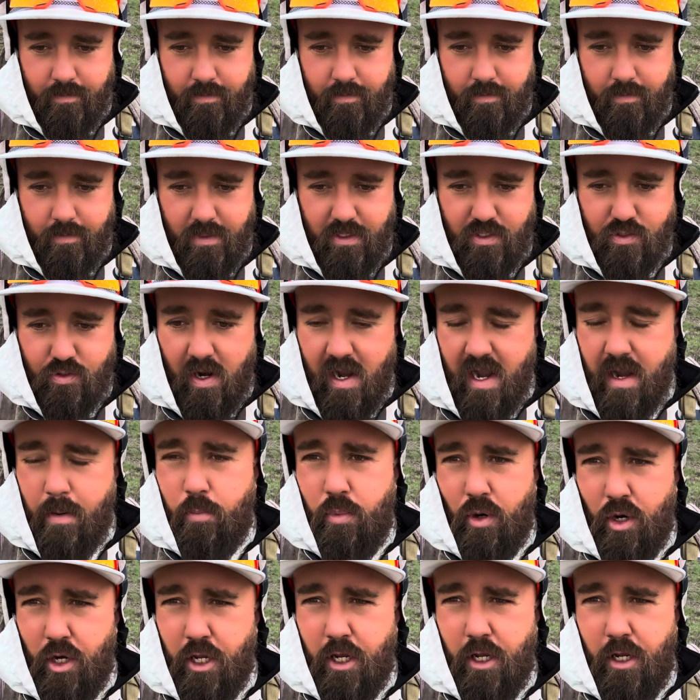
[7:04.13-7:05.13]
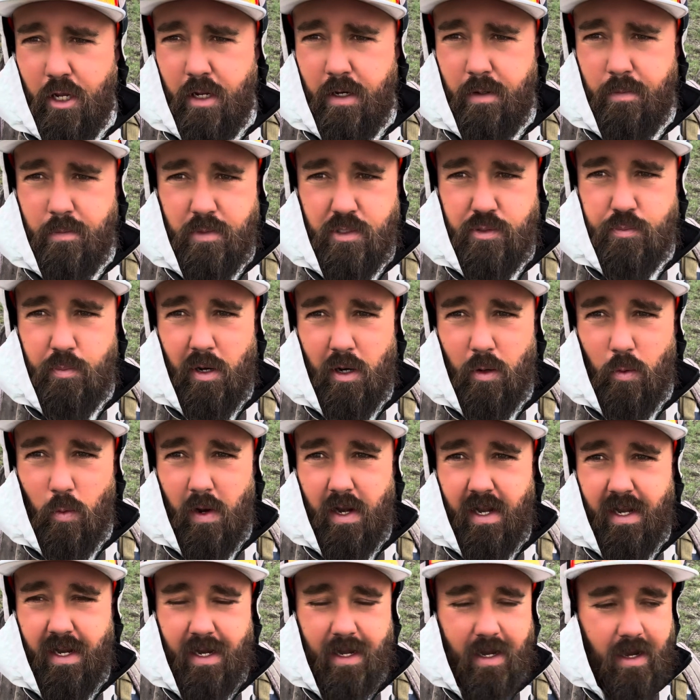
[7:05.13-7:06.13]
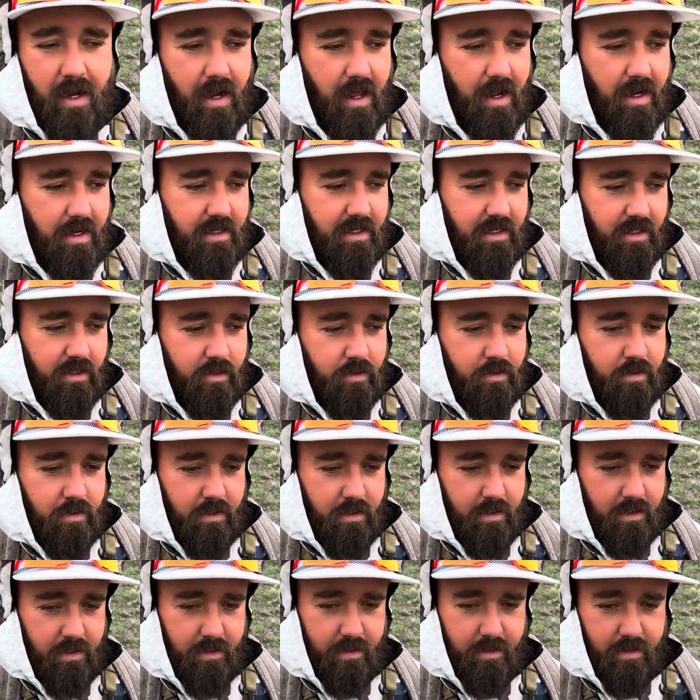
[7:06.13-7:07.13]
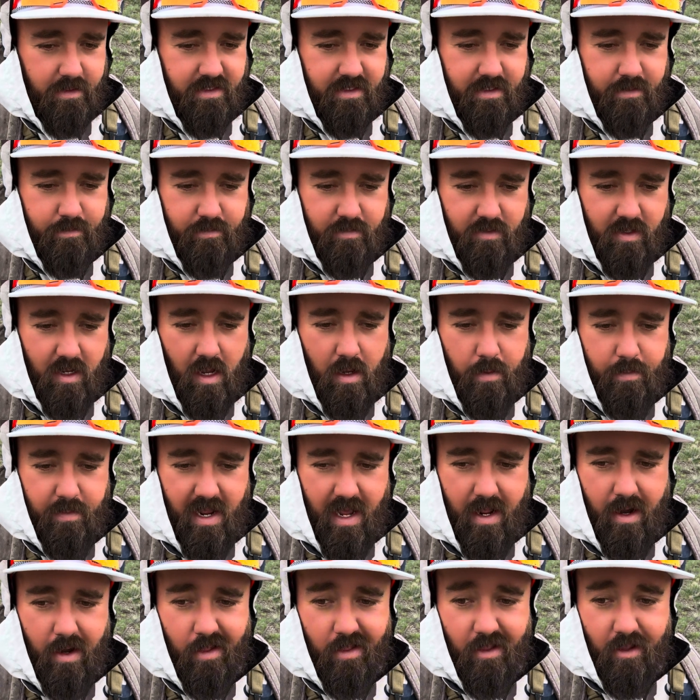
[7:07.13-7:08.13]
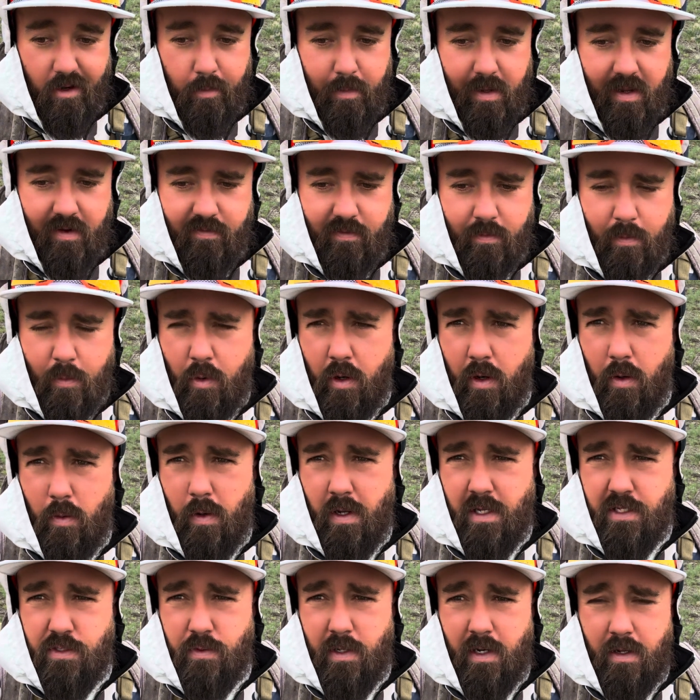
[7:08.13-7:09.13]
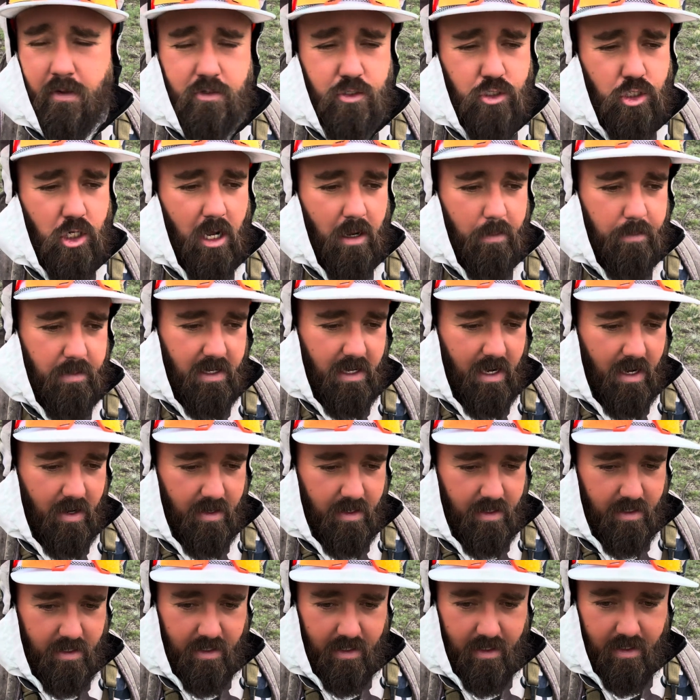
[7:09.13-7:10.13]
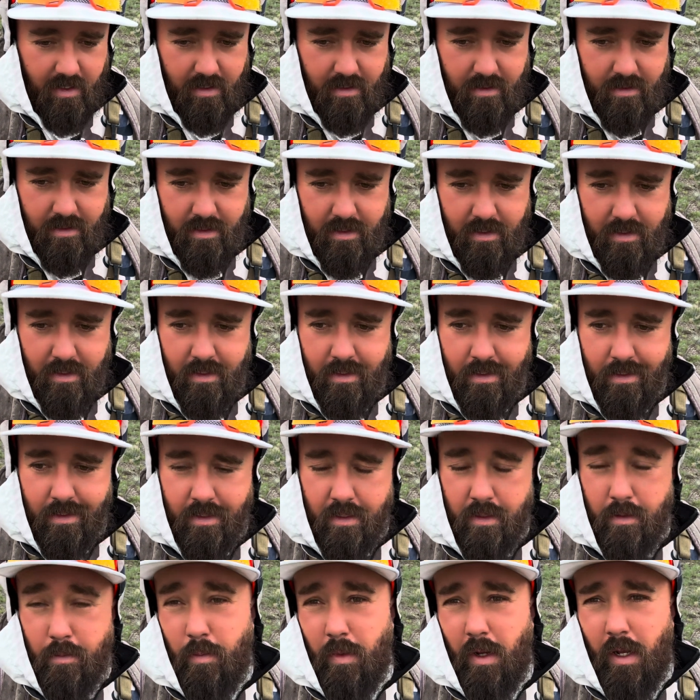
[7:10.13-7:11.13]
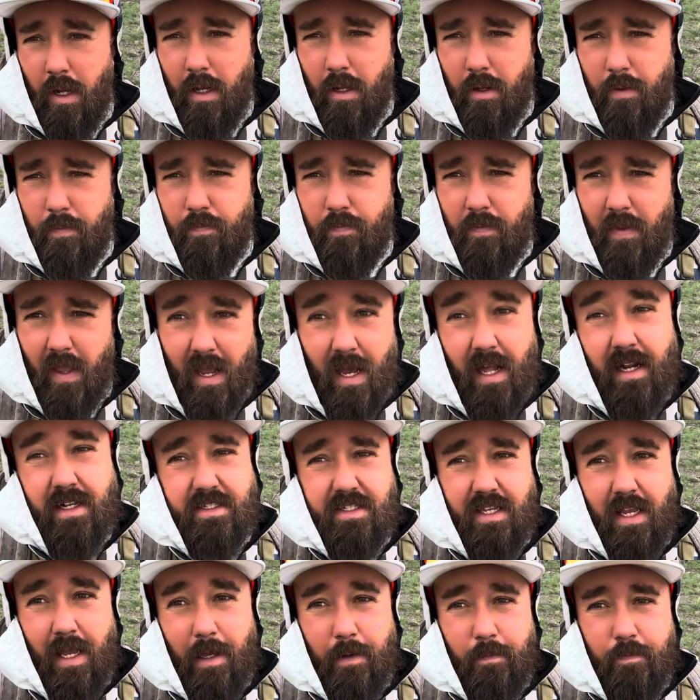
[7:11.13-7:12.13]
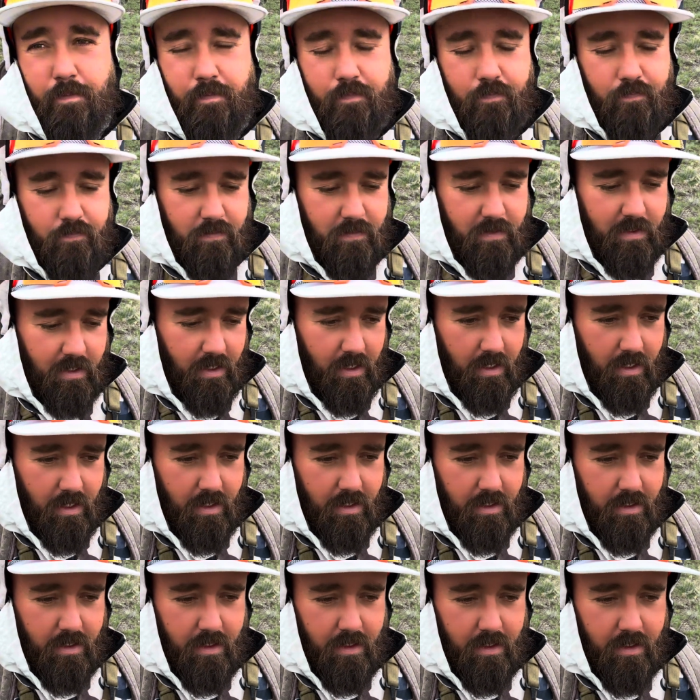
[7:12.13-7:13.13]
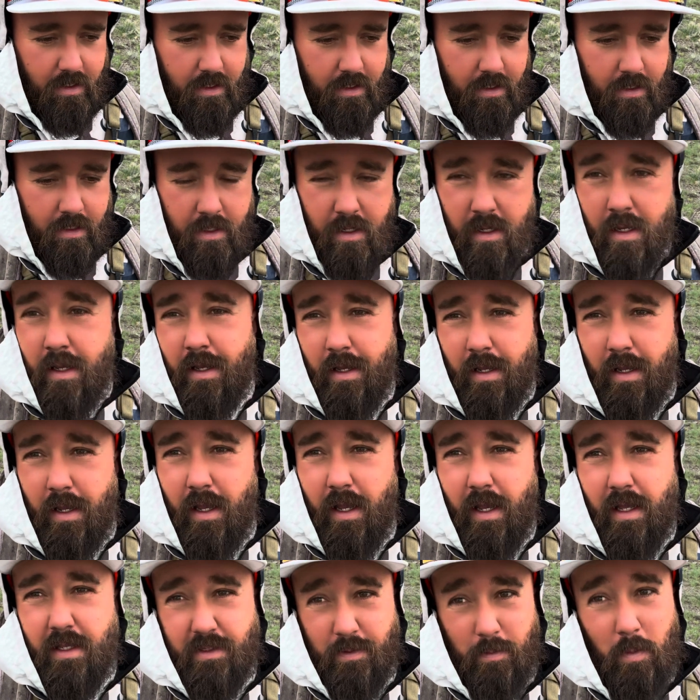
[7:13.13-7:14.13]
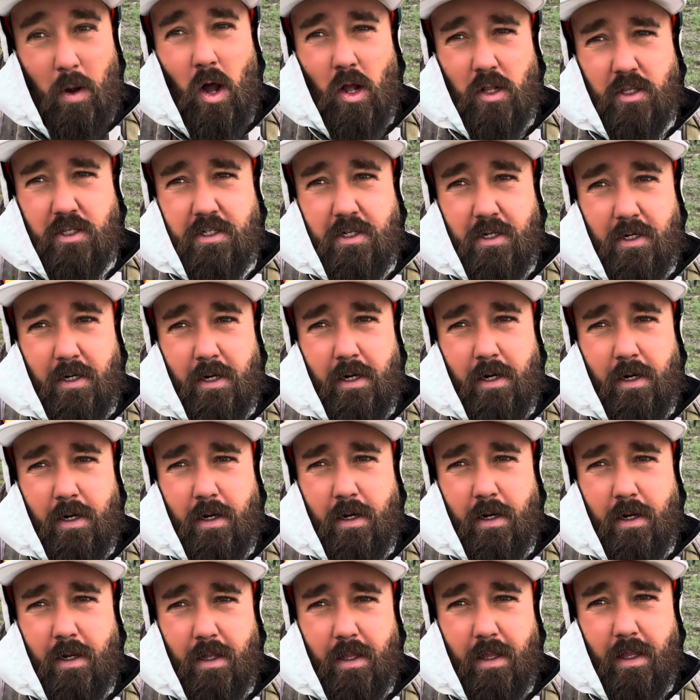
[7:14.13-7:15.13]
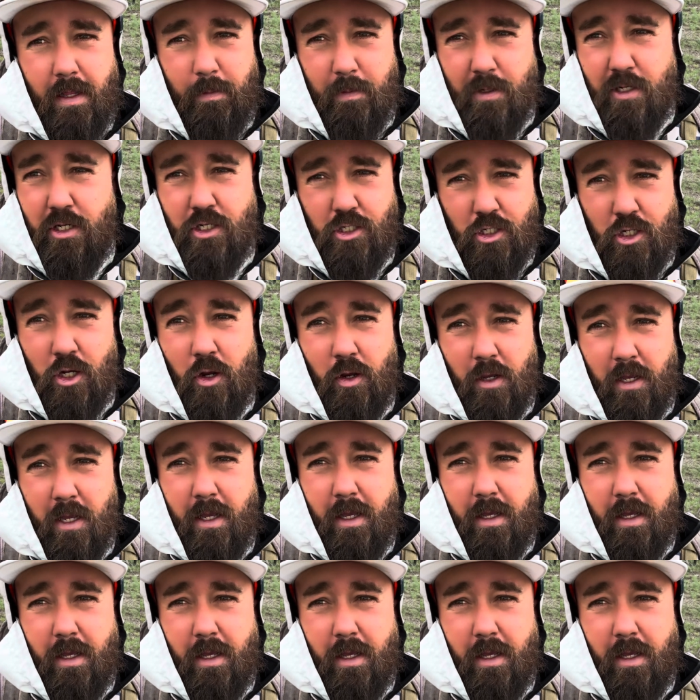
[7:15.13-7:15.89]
It's raining pretty good. It's pretty windy today too. It's calmed down a little bit from what it was when I was dropping down in here. But I got a set, and it's a monster. Let me just show you.